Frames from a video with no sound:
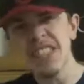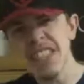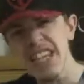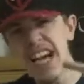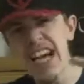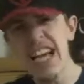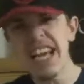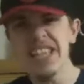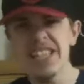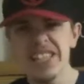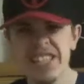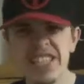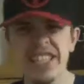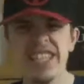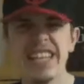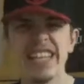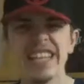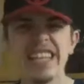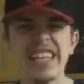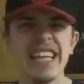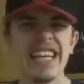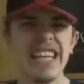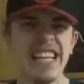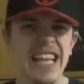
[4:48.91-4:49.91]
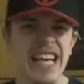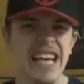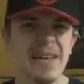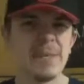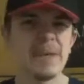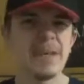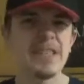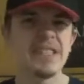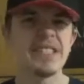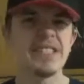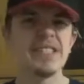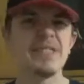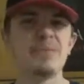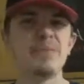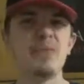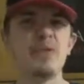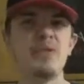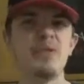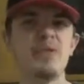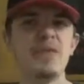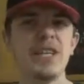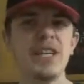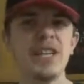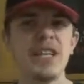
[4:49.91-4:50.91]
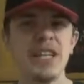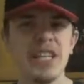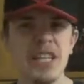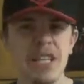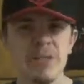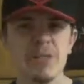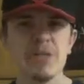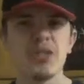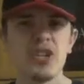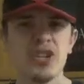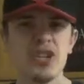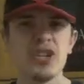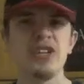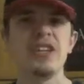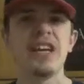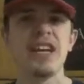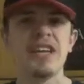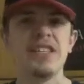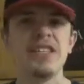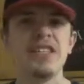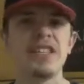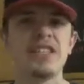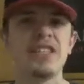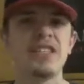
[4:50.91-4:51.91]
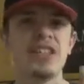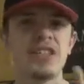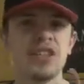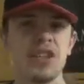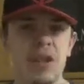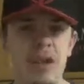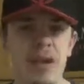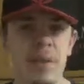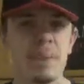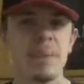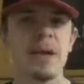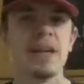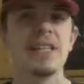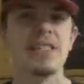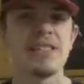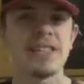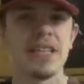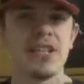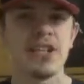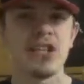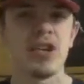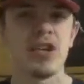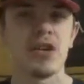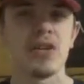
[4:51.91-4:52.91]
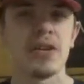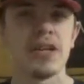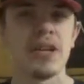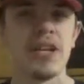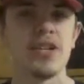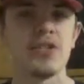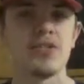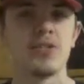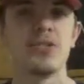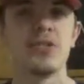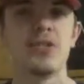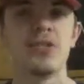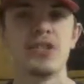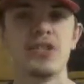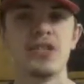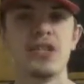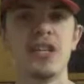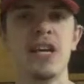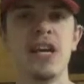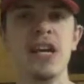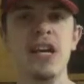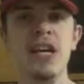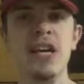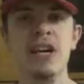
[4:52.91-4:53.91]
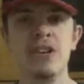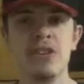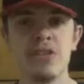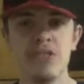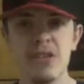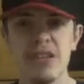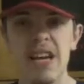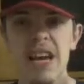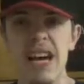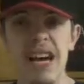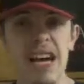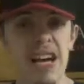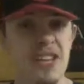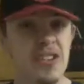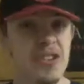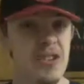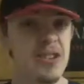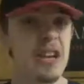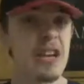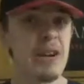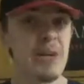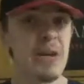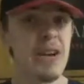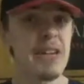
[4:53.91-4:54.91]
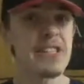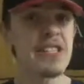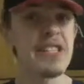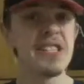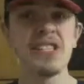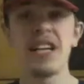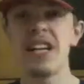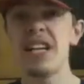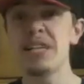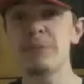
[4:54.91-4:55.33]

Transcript: and I actually like the climax of this movie, and it was a good ending to that amazing Dark Knight trilogy. So yeah, Dark Knight Rises is